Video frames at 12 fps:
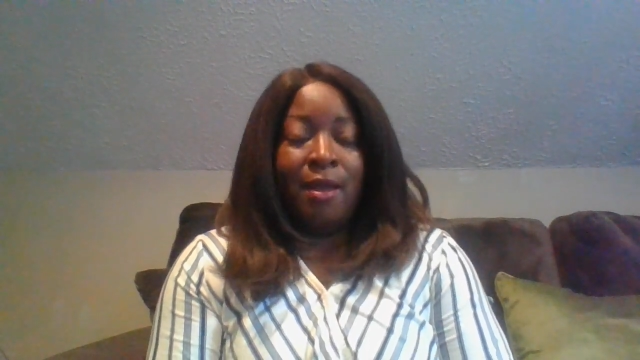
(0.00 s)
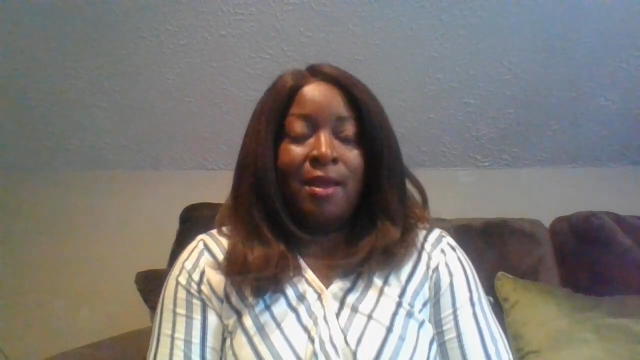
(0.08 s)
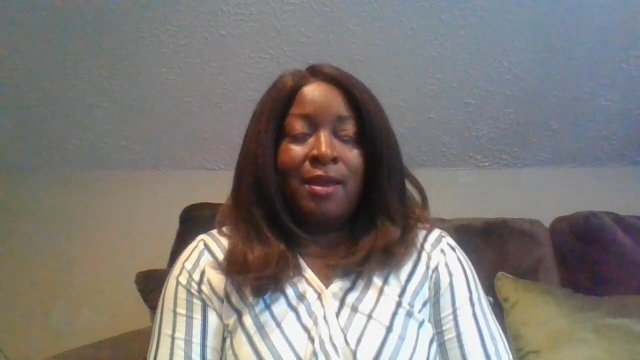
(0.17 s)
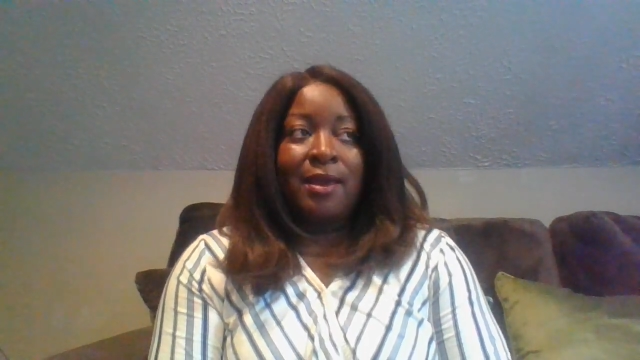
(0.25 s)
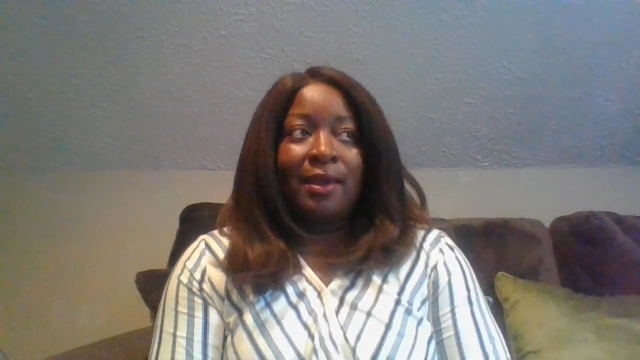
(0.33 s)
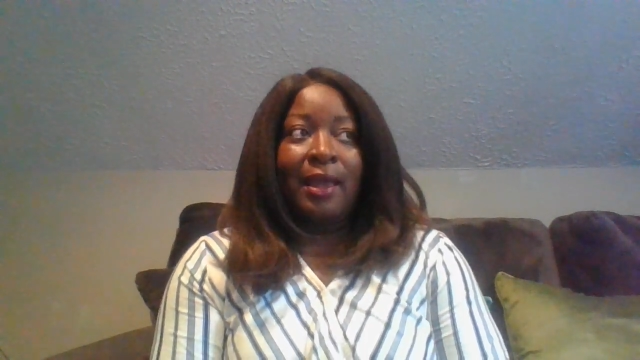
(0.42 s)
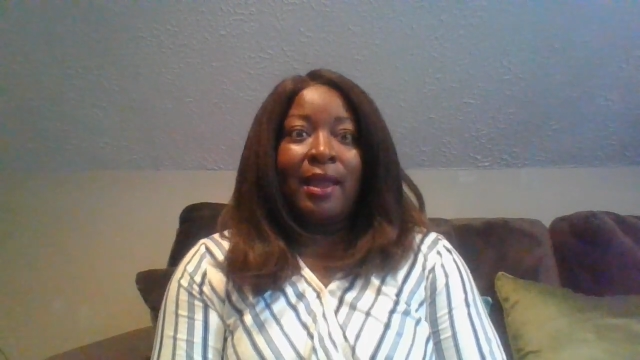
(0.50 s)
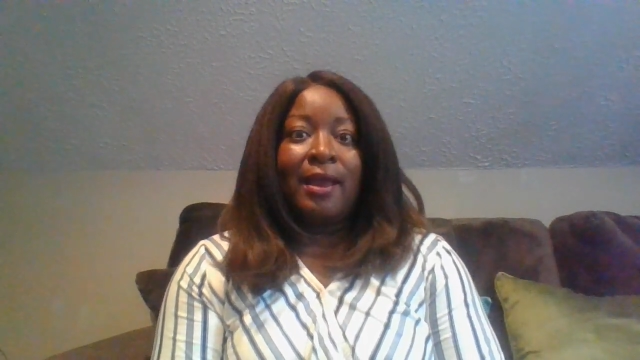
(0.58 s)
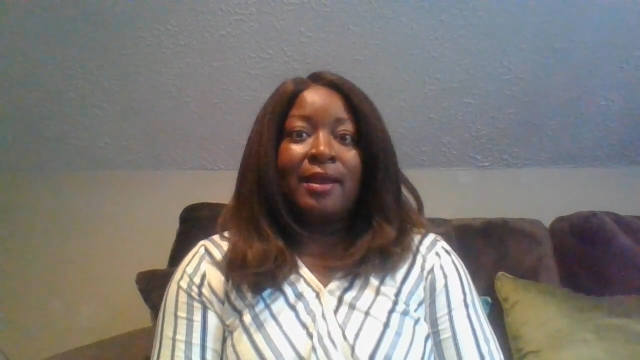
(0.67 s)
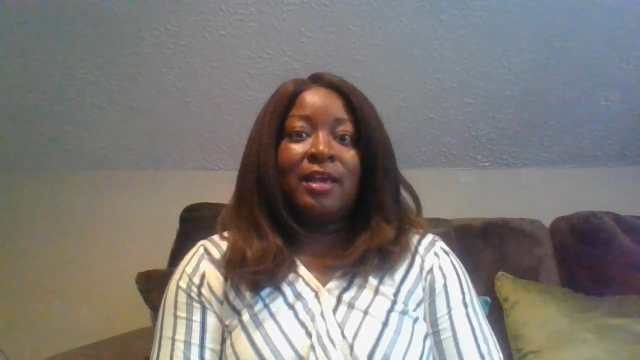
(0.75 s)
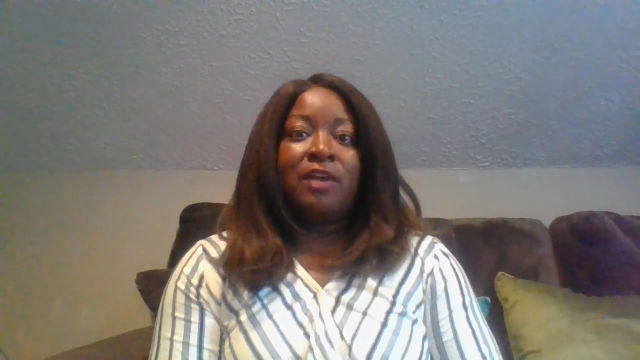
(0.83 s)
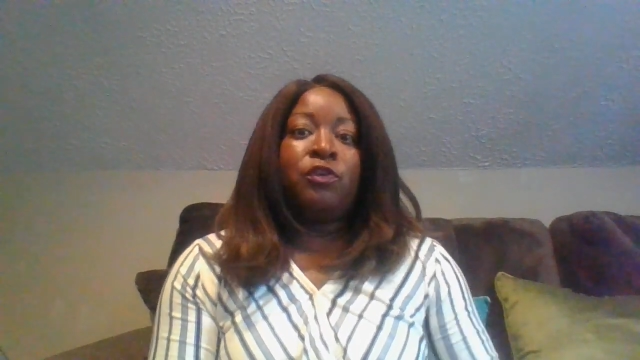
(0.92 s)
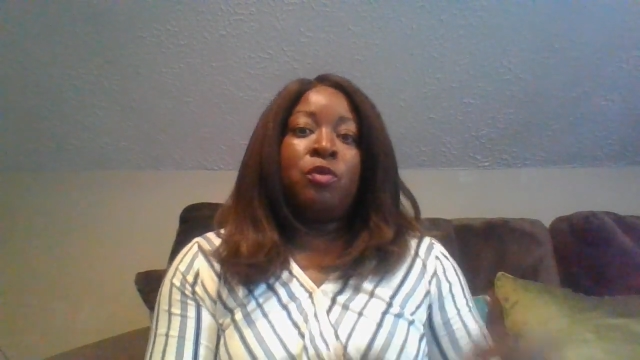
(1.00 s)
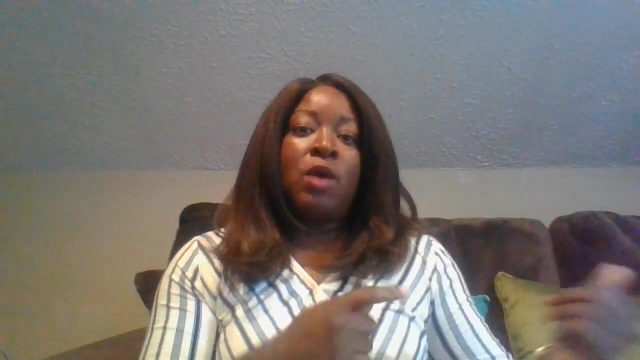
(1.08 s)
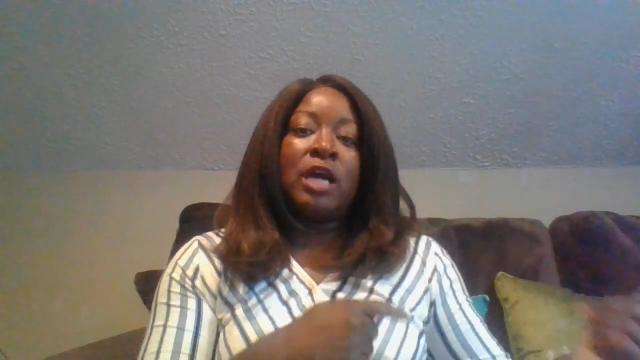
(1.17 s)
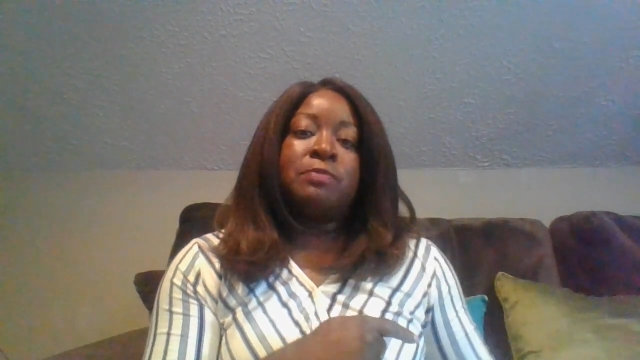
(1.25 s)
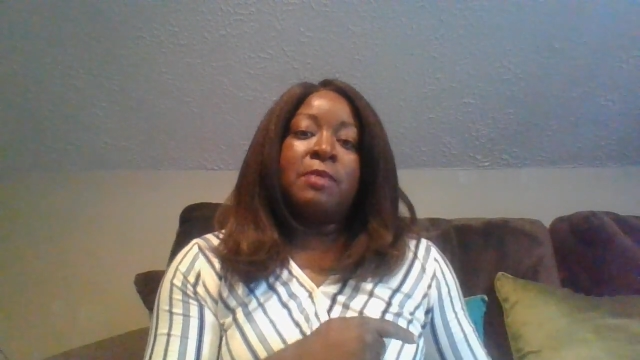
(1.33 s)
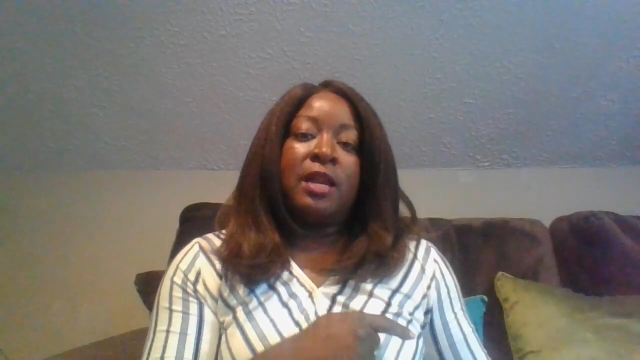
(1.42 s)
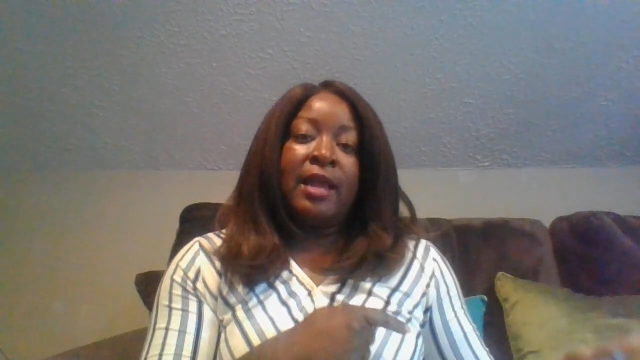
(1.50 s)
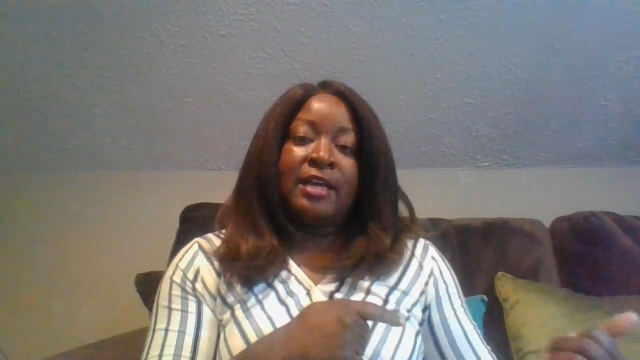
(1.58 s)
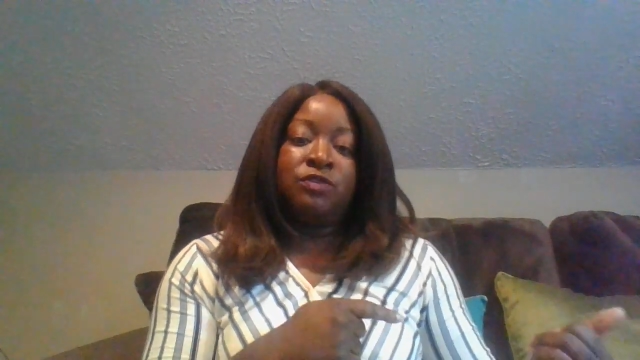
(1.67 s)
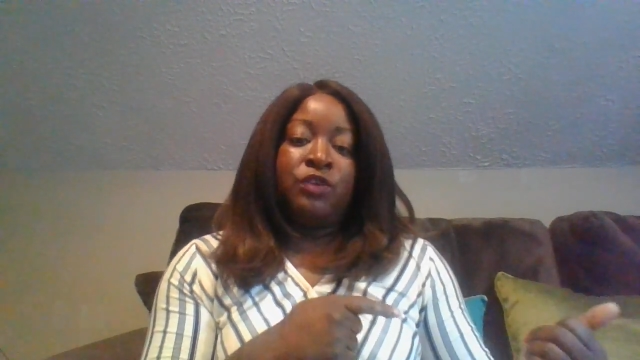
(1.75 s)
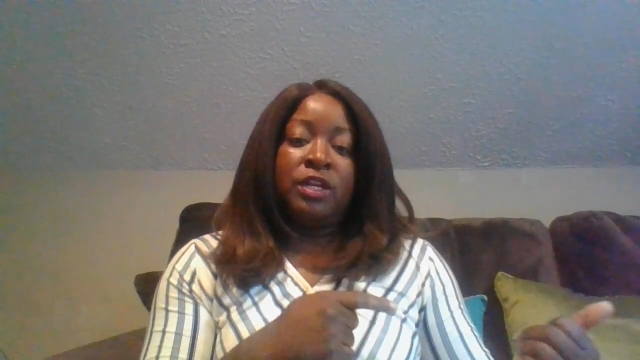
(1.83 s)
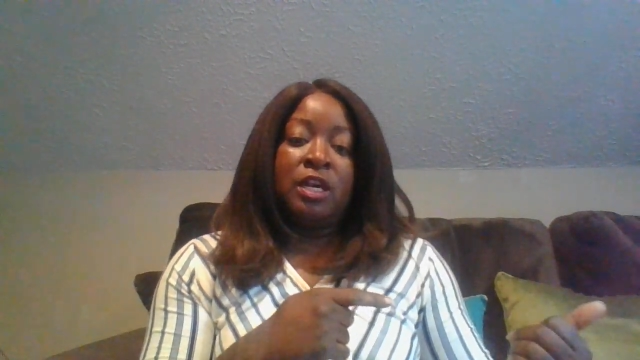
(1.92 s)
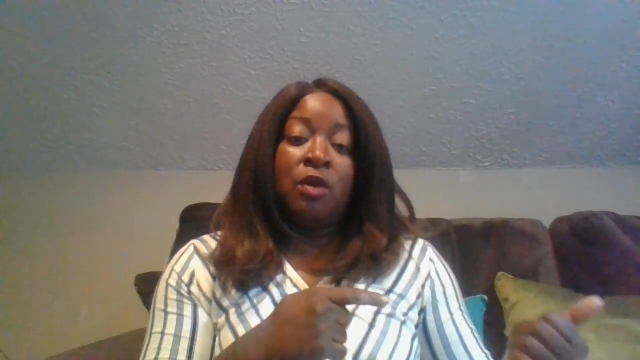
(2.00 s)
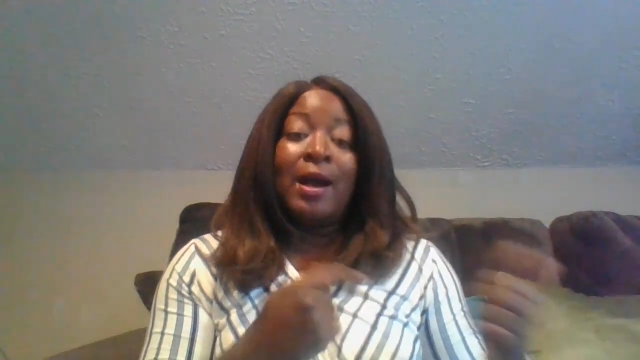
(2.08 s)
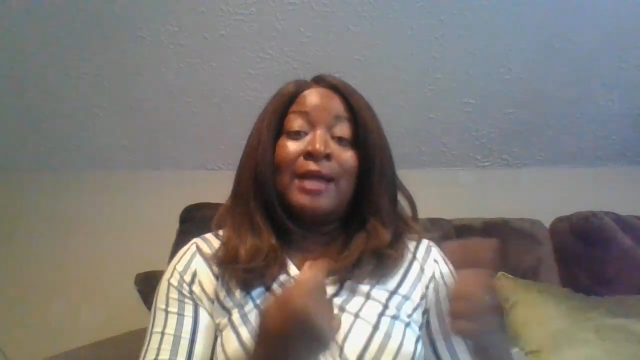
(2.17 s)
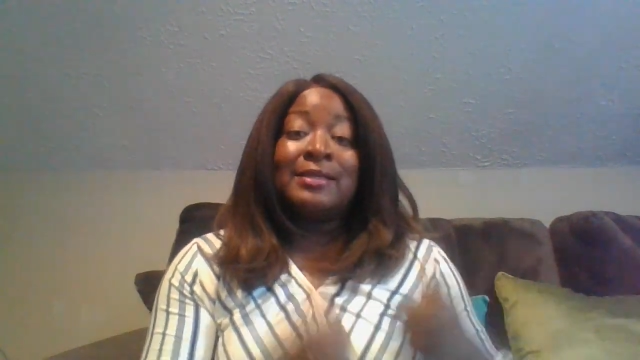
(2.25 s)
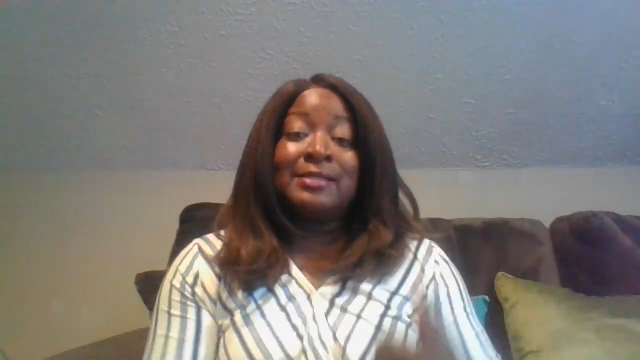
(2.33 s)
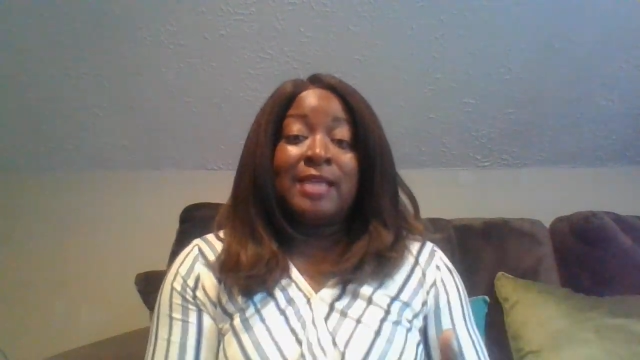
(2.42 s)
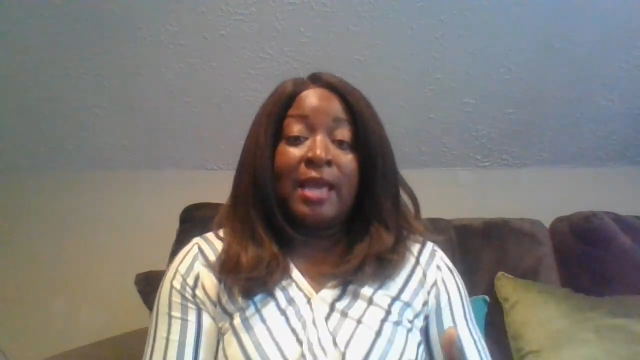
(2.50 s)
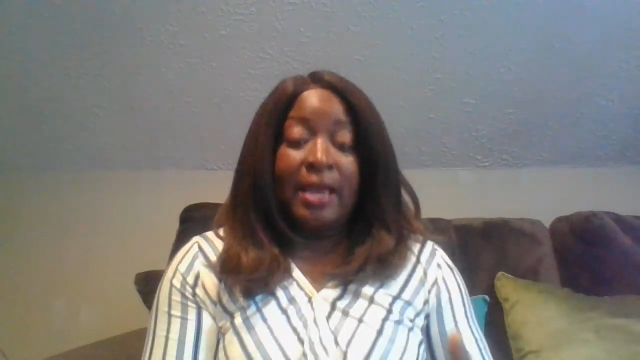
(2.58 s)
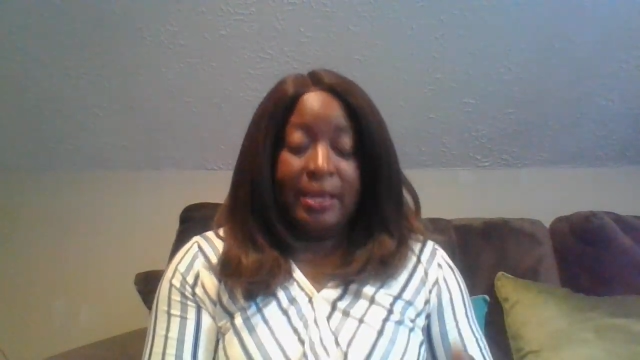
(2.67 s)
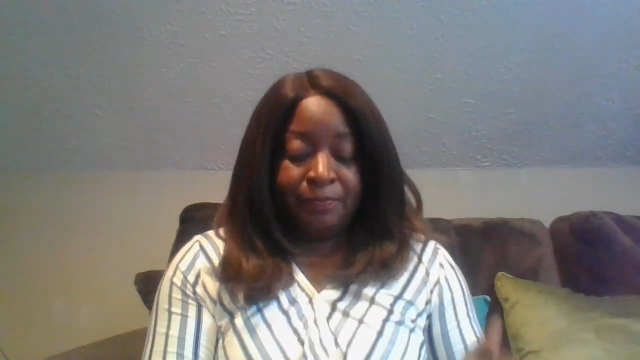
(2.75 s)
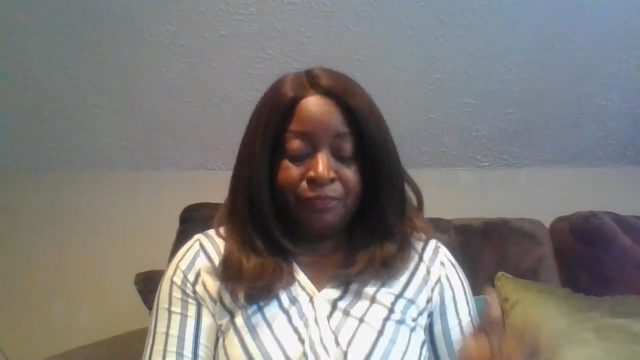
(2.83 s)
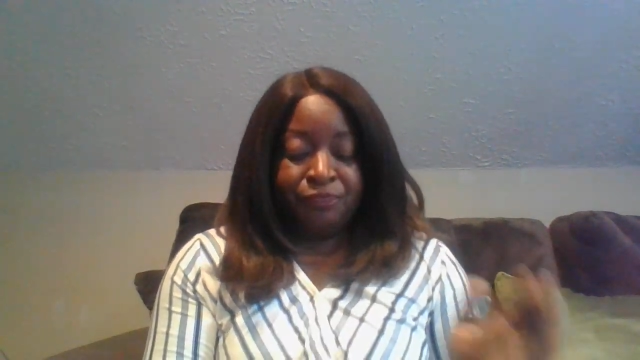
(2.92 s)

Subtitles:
And again, if you watch my last video, I said